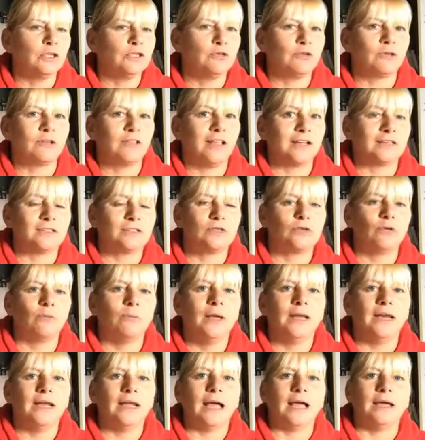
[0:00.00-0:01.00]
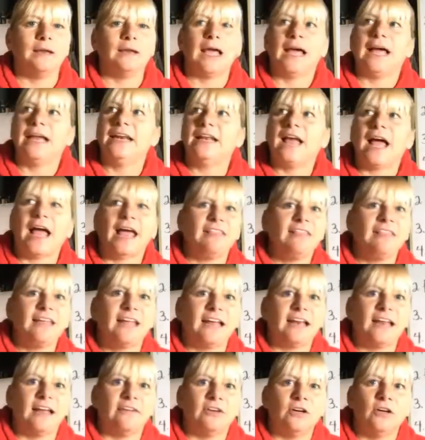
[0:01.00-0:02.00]
you collect so many, I, I, I think
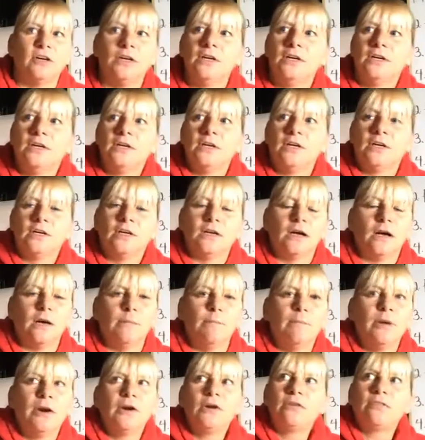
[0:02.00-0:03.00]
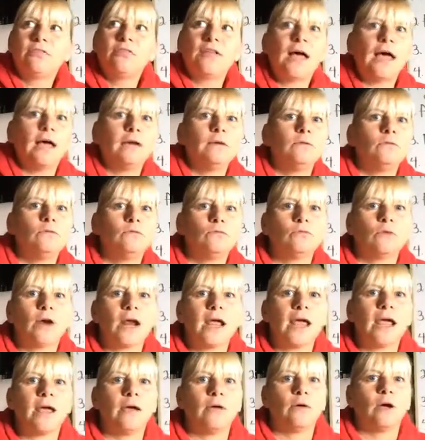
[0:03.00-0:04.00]
I'd have a, a marathon
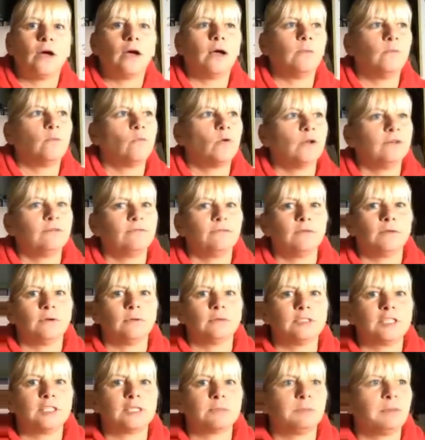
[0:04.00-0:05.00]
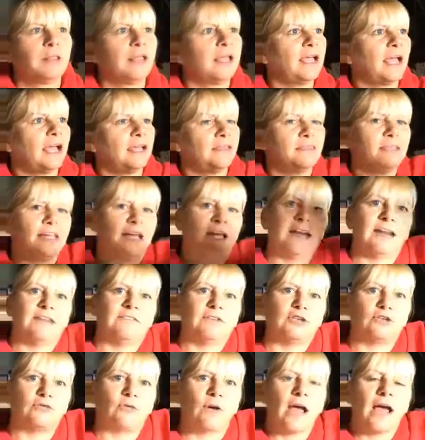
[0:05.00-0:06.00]
um, one uh, display. I think I'd have a
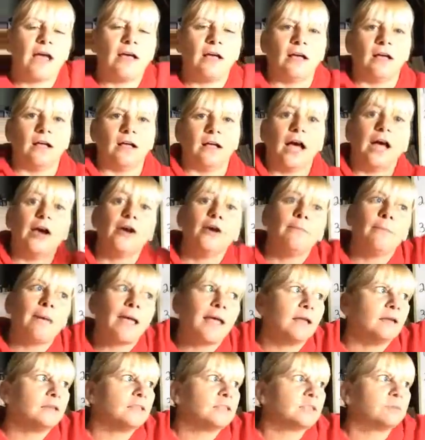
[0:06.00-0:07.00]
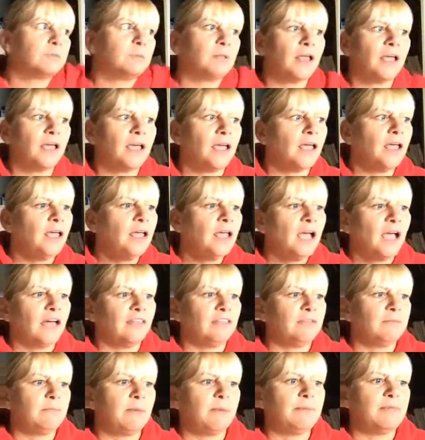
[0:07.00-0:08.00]
tra- uh, Ironman display. I
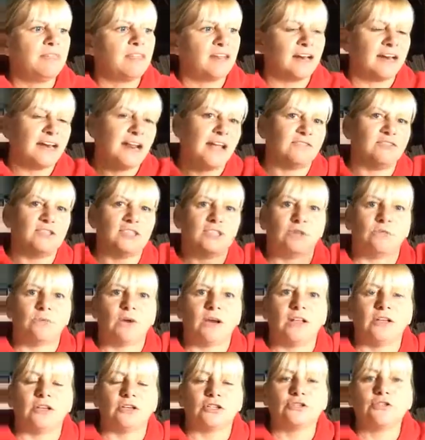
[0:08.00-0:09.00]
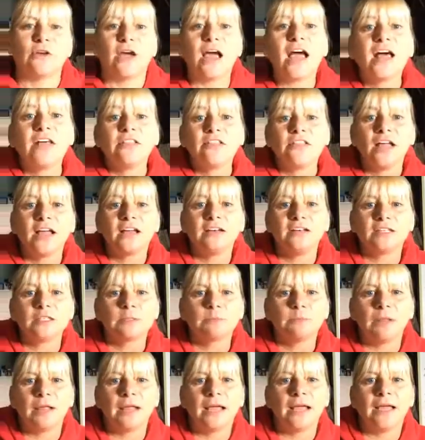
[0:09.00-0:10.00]
think maybe then I'd have just a regular triathlon
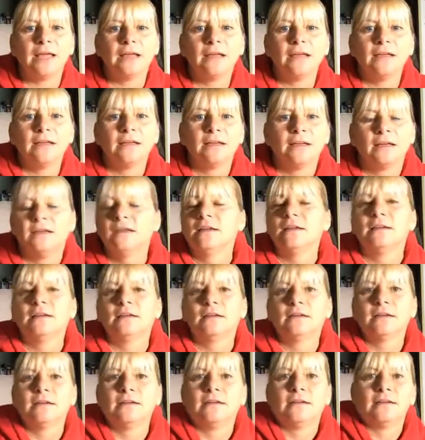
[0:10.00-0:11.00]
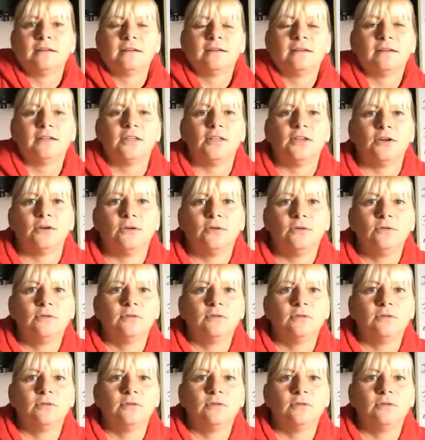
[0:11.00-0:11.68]
display. You know,